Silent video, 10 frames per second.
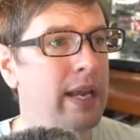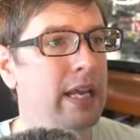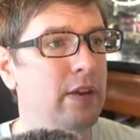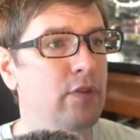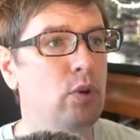
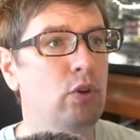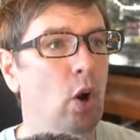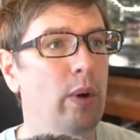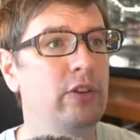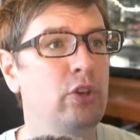if you
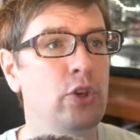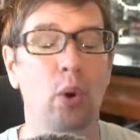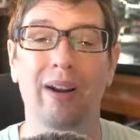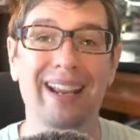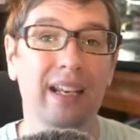go into
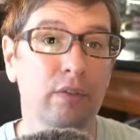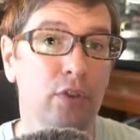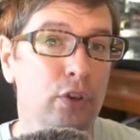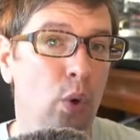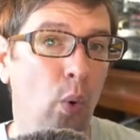your
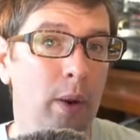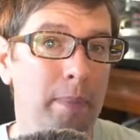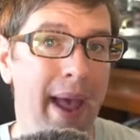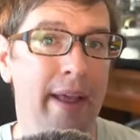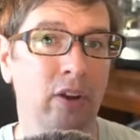inventory
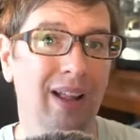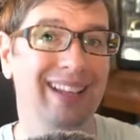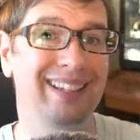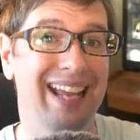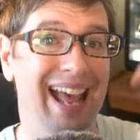panel
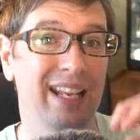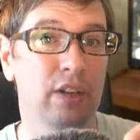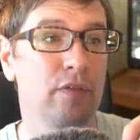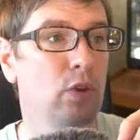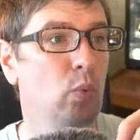at the end
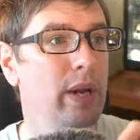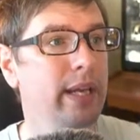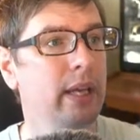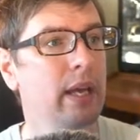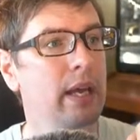of the
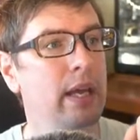week,